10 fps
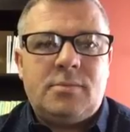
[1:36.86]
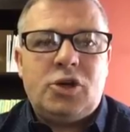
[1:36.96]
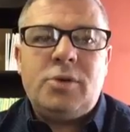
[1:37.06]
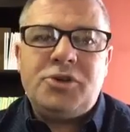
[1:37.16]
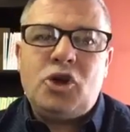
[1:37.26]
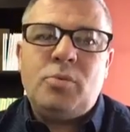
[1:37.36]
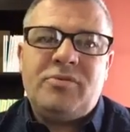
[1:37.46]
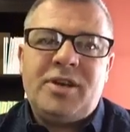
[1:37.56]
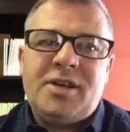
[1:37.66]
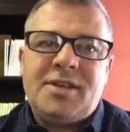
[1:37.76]
Well, I would hope
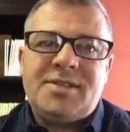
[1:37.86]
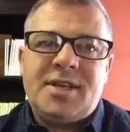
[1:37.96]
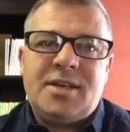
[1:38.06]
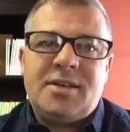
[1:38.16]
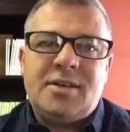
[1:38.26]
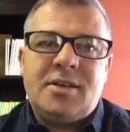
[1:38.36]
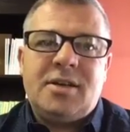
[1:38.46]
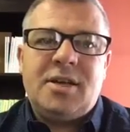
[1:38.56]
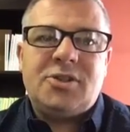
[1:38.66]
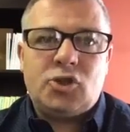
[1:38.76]
you've heard that saying,
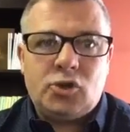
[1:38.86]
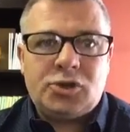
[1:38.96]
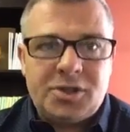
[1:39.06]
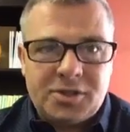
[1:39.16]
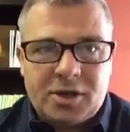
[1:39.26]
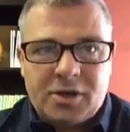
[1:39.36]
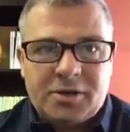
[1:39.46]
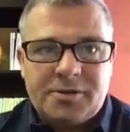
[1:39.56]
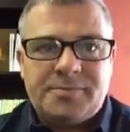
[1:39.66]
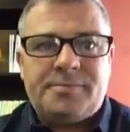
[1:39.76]
it's good to
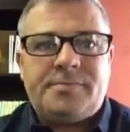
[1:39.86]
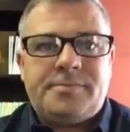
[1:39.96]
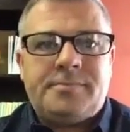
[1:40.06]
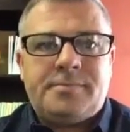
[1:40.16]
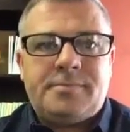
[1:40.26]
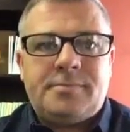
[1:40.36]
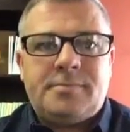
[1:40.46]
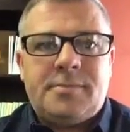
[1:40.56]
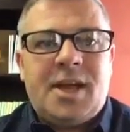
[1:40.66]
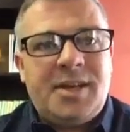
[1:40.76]
talk.
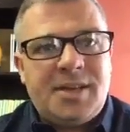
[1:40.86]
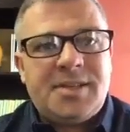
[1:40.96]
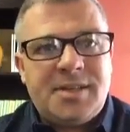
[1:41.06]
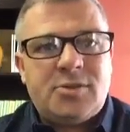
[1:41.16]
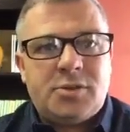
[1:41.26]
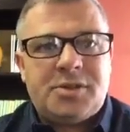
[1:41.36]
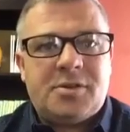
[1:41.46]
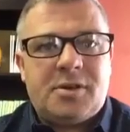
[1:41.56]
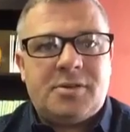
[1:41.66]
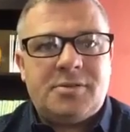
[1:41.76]
And yes, it is good to
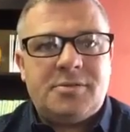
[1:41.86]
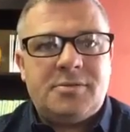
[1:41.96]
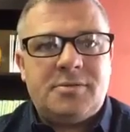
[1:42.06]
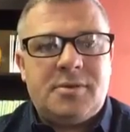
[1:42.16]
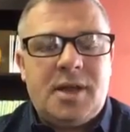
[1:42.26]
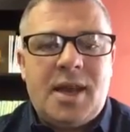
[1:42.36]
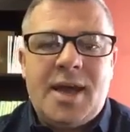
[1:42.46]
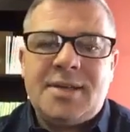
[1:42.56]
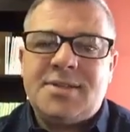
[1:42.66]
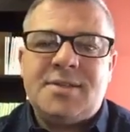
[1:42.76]
talk.
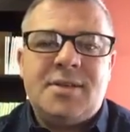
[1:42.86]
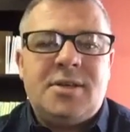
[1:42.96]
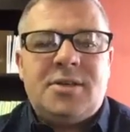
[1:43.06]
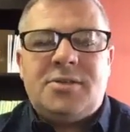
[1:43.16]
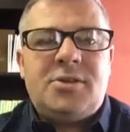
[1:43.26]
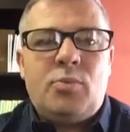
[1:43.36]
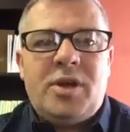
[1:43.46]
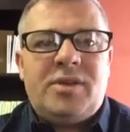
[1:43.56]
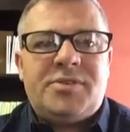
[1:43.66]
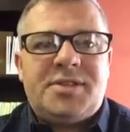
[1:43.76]
Alas, so
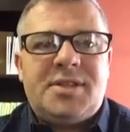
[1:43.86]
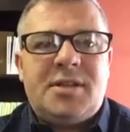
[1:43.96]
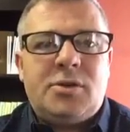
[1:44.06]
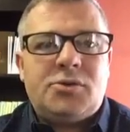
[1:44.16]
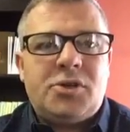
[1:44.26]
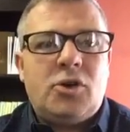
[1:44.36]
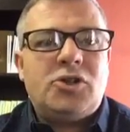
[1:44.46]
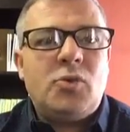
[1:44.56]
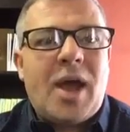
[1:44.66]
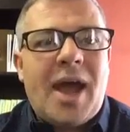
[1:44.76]
many of us still don't
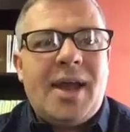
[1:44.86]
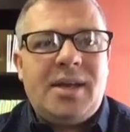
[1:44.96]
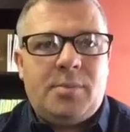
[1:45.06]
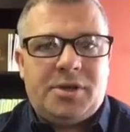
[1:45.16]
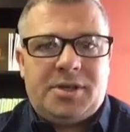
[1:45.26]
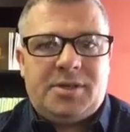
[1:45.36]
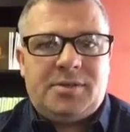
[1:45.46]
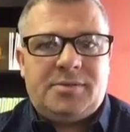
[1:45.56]
talk to anybody.